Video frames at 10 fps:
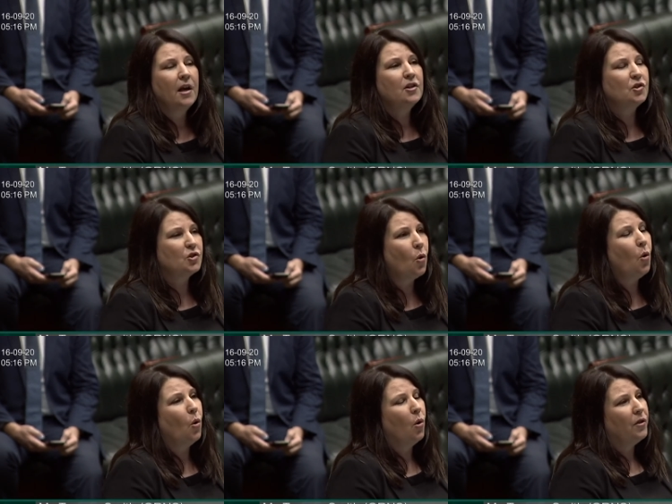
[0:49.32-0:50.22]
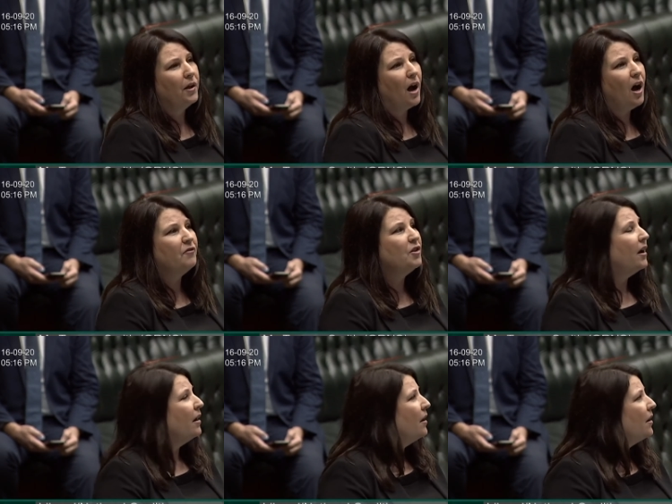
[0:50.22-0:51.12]
saw that
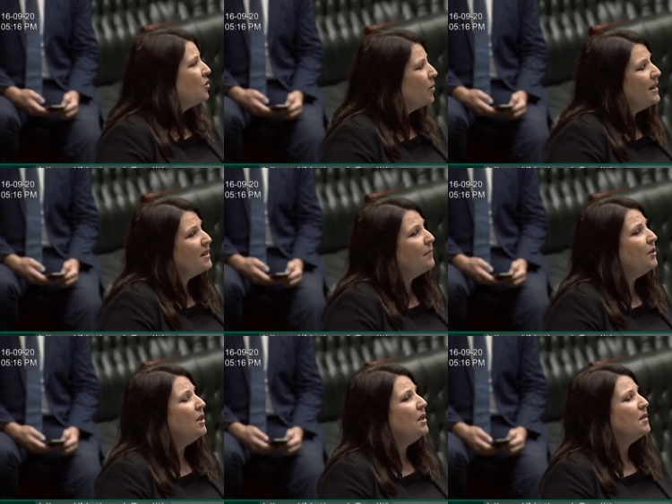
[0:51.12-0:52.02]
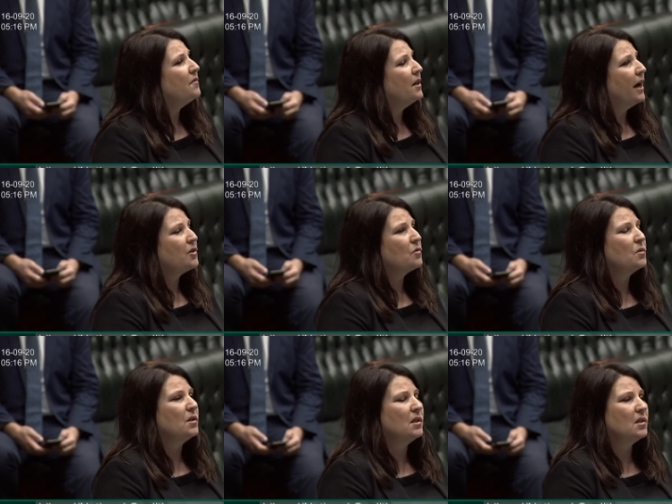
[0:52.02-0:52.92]
after 27 years of the
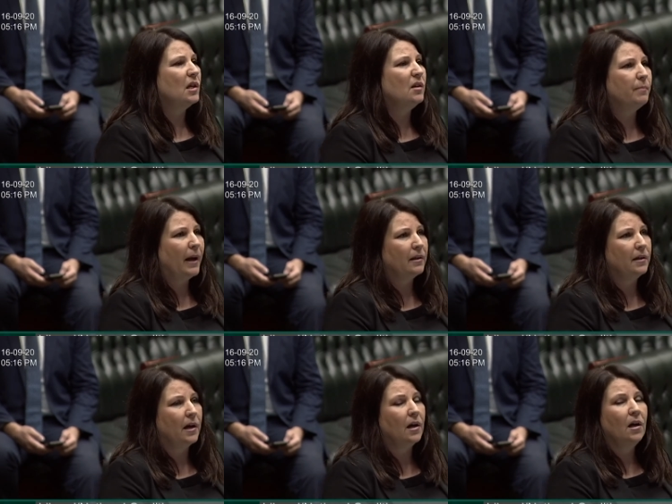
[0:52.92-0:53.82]
Nationals in the seat of Ballina,